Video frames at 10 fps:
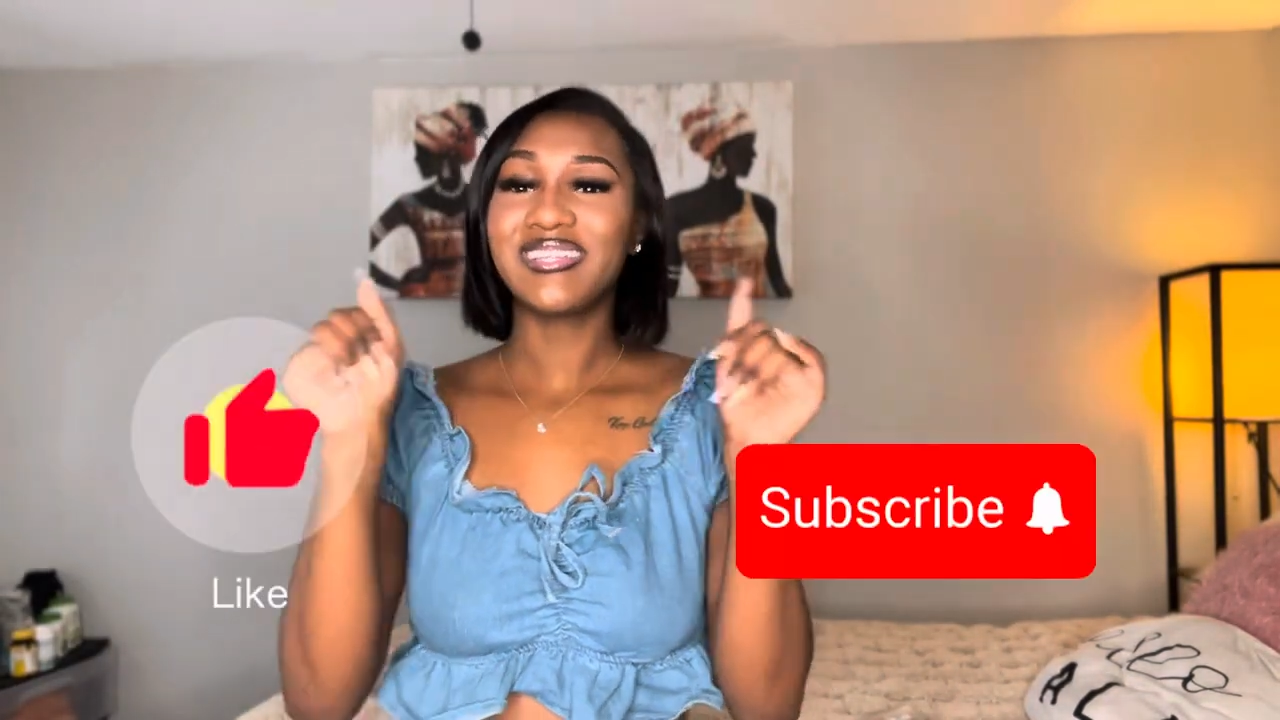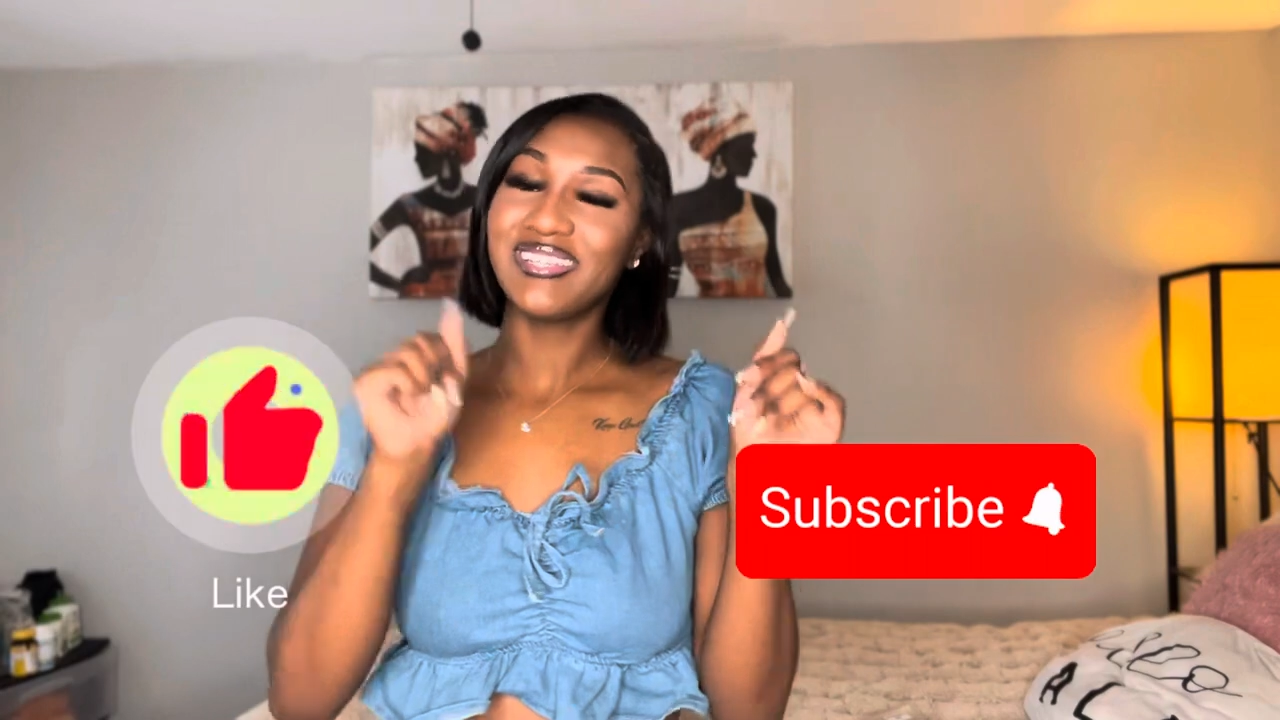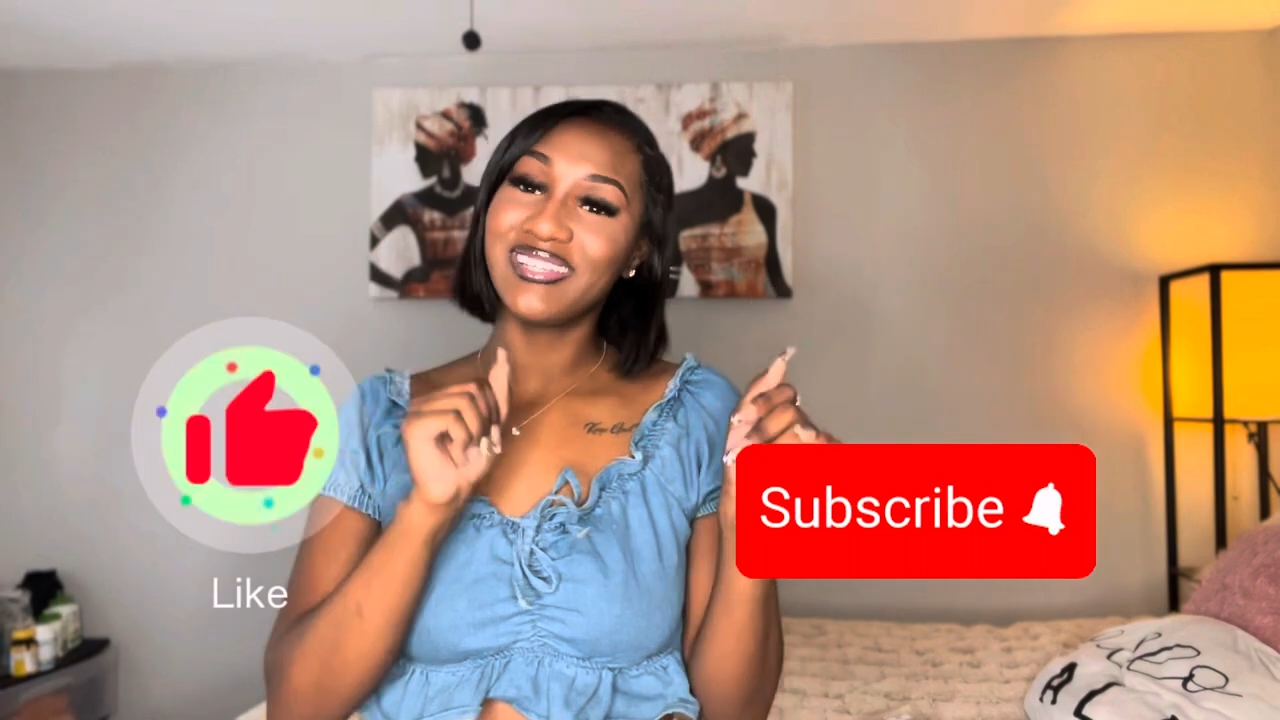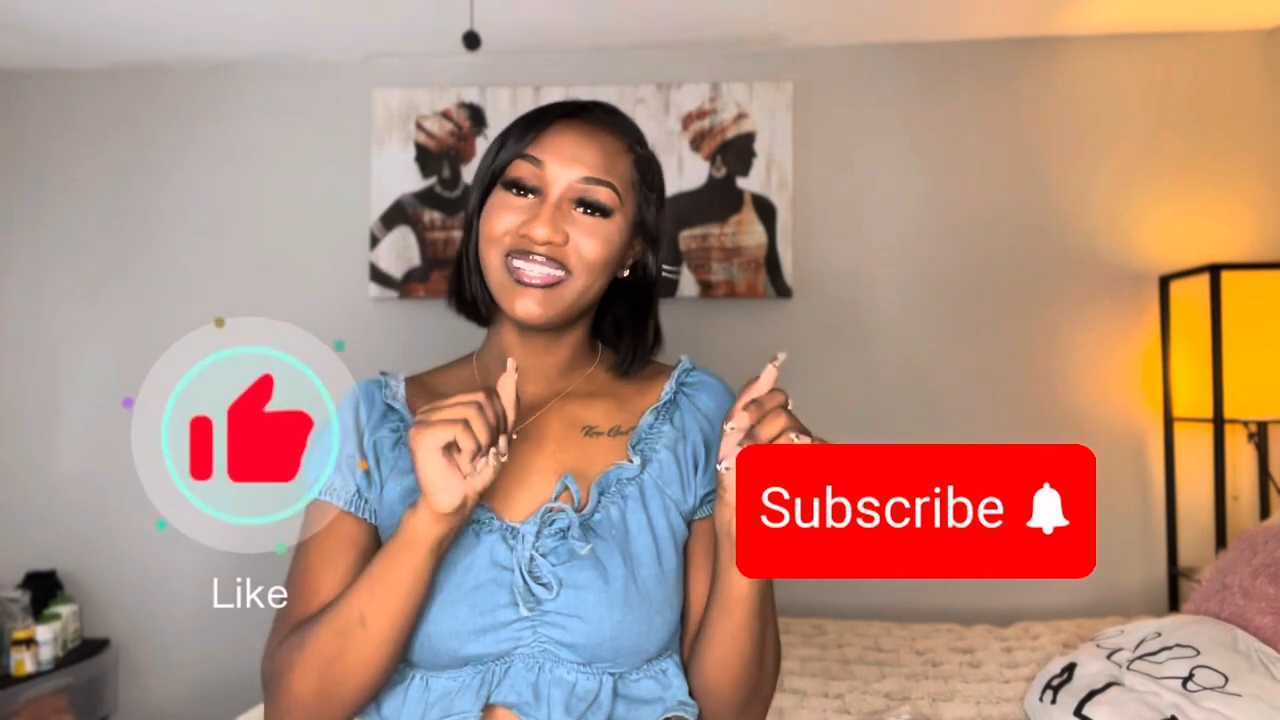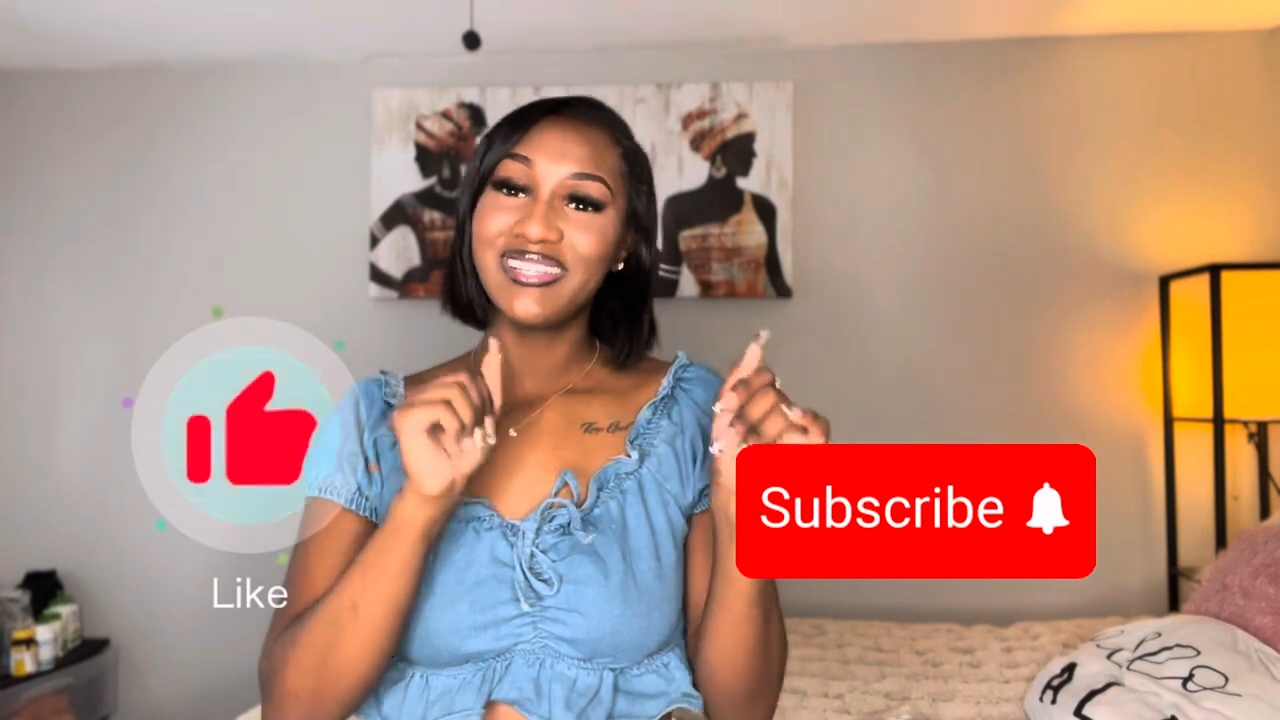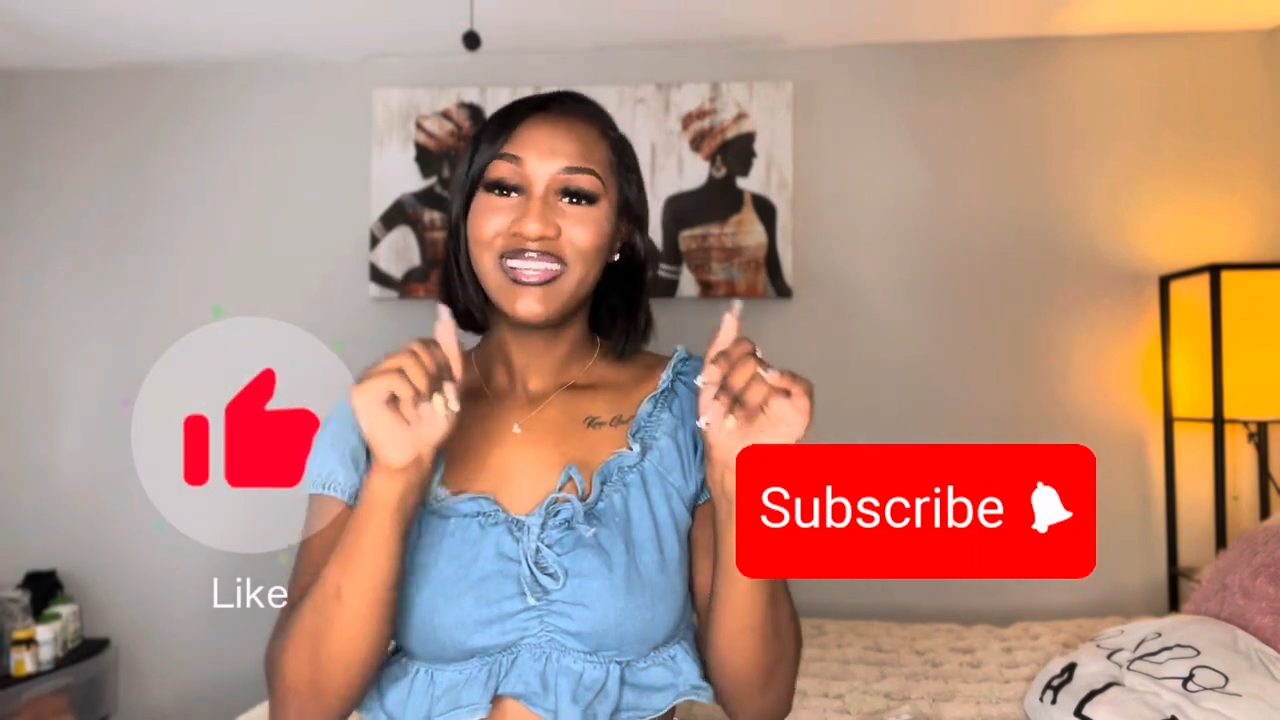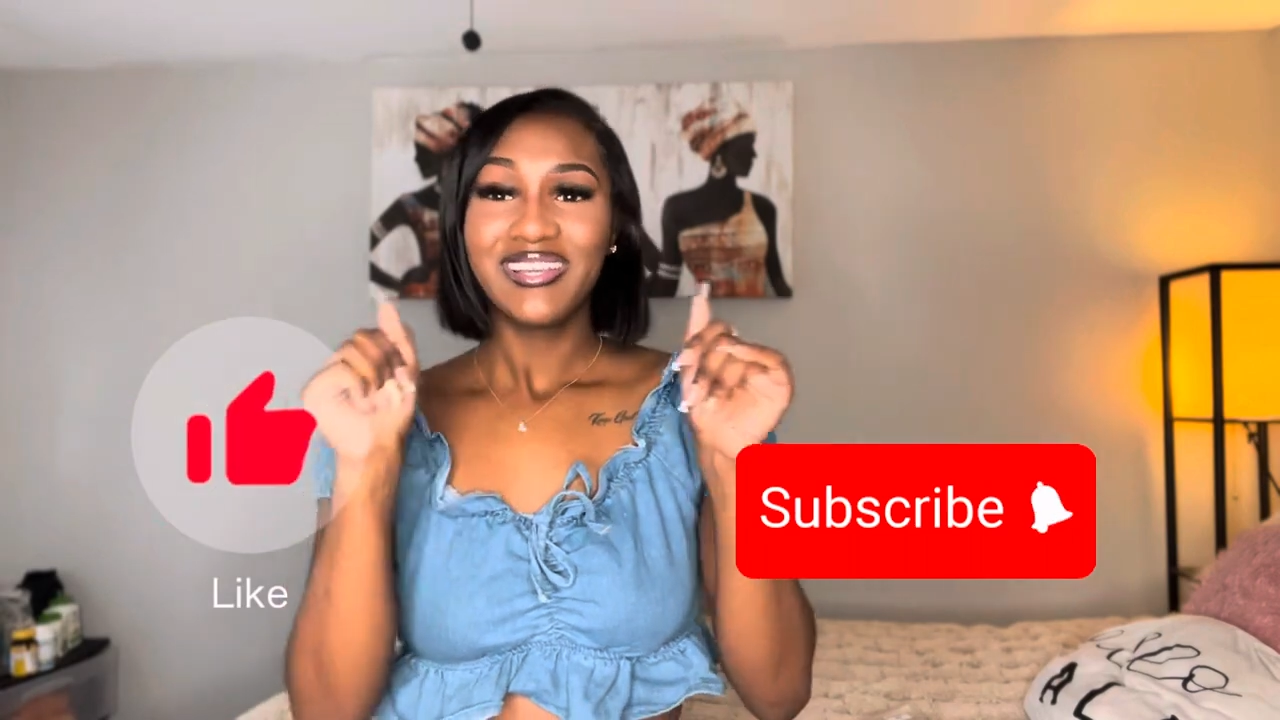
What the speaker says: in